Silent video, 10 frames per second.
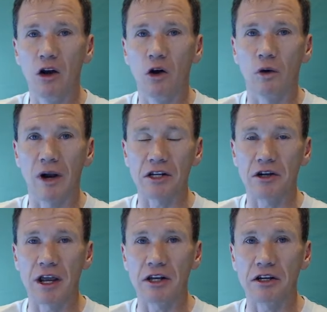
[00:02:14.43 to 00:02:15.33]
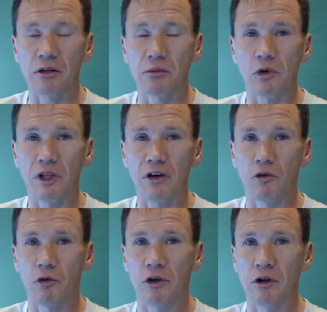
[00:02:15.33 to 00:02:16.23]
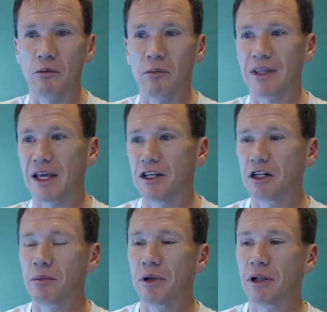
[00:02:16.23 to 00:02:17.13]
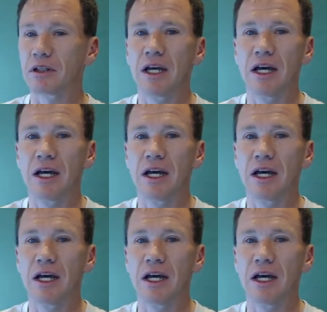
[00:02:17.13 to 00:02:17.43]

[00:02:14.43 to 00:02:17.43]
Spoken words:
or ask your agent to pull that for you. But that year built